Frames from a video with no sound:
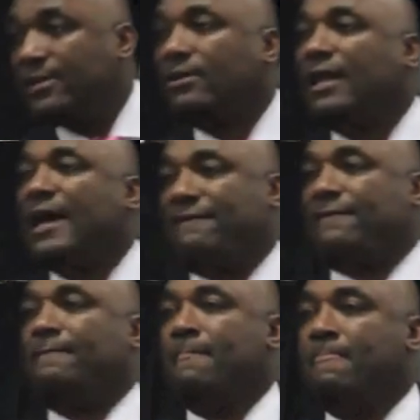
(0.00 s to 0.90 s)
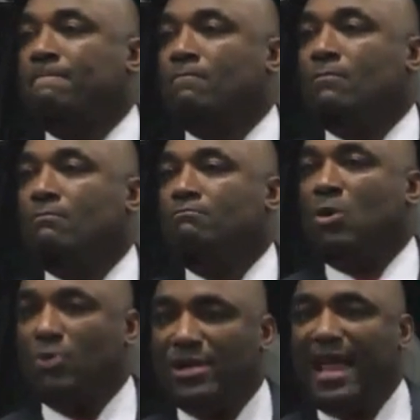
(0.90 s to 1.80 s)
in their life.
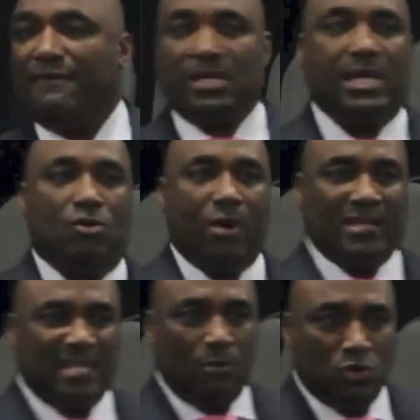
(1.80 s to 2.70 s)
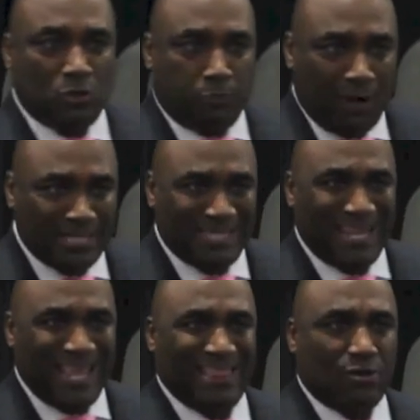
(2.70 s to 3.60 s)
But when you can have a kid who has someone who's
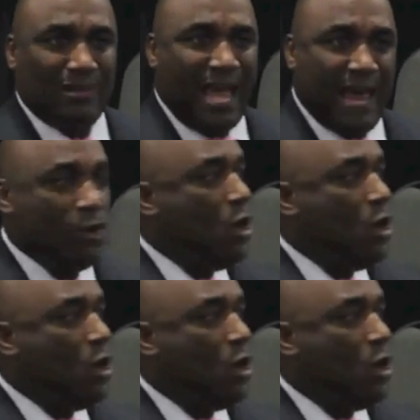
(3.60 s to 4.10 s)
present in their life,